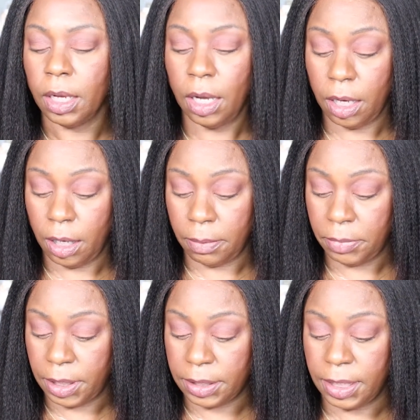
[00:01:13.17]

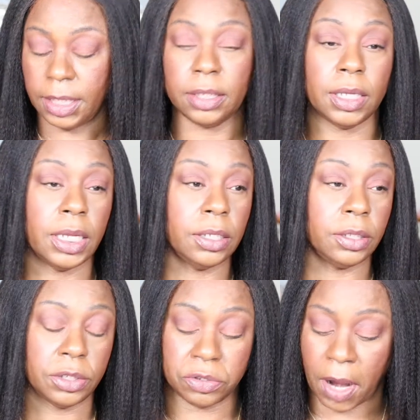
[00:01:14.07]
Um, and then it
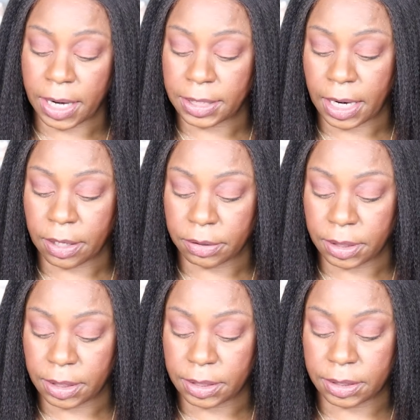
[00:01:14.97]
the dry down
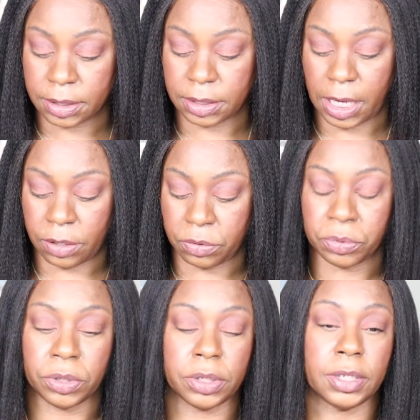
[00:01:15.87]
is
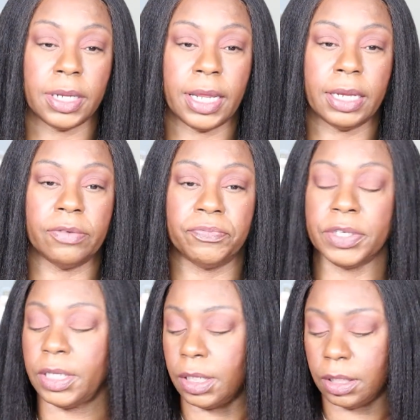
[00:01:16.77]
sandalwood and
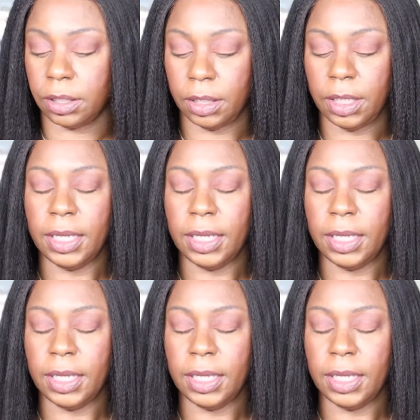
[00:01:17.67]
vanilla.